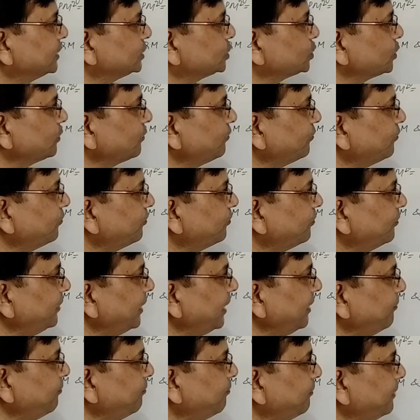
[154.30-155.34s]
So
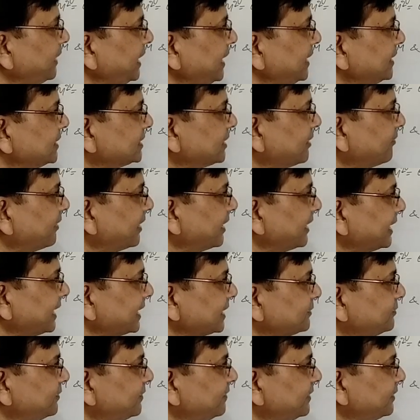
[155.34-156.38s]
if P is the
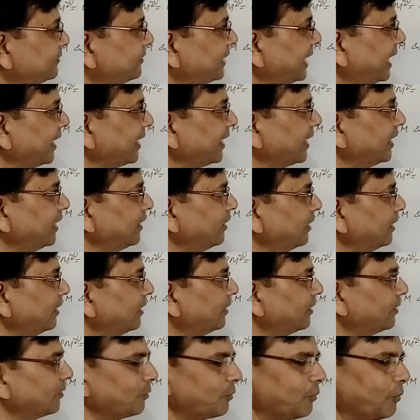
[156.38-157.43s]
vertex with angle
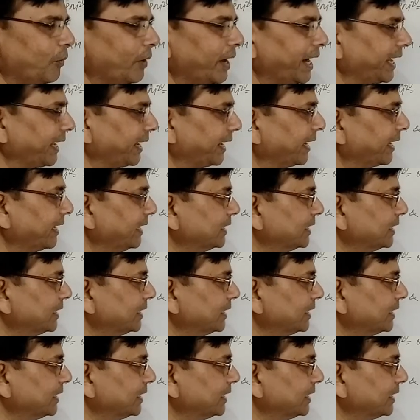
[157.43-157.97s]
Y,